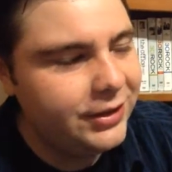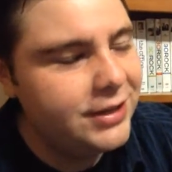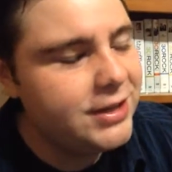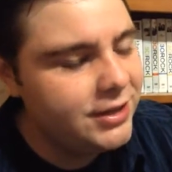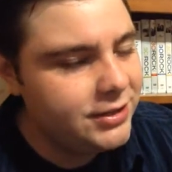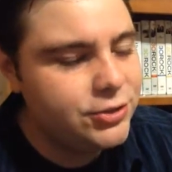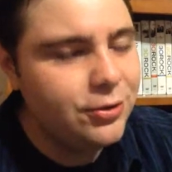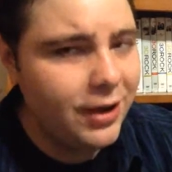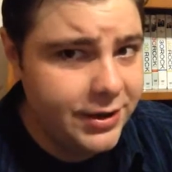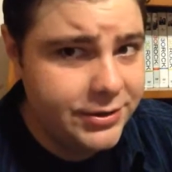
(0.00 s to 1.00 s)
It, it, it,
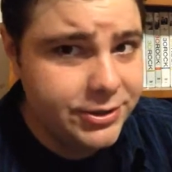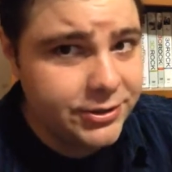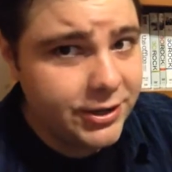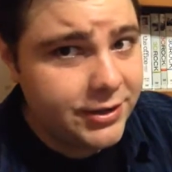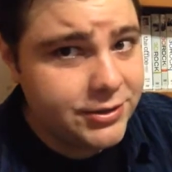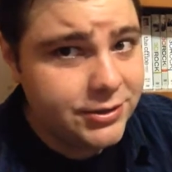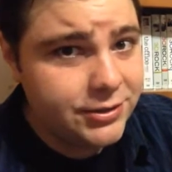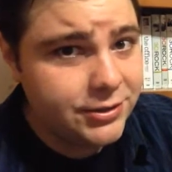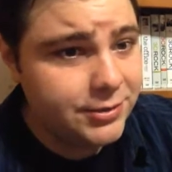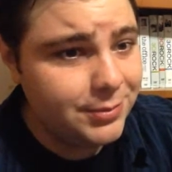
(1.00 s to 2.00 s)
tries
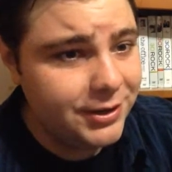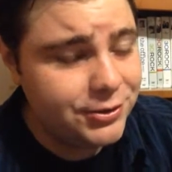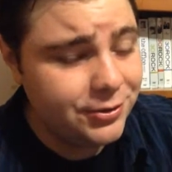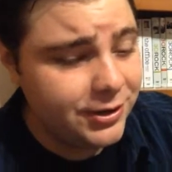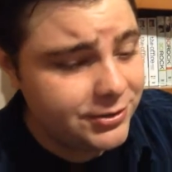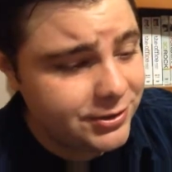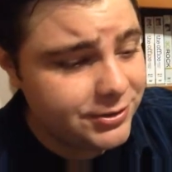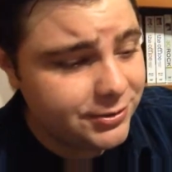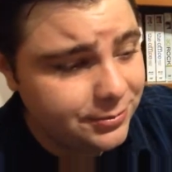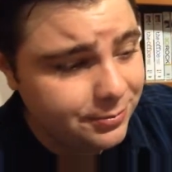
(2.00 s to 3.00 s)
as it may tries
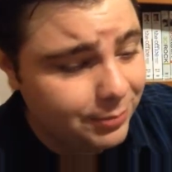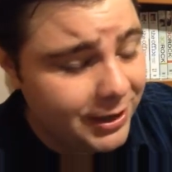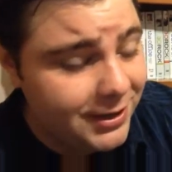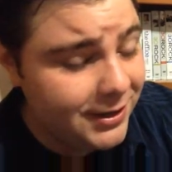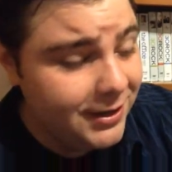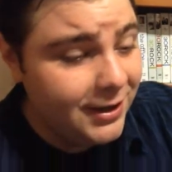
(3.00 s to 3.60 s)
as it might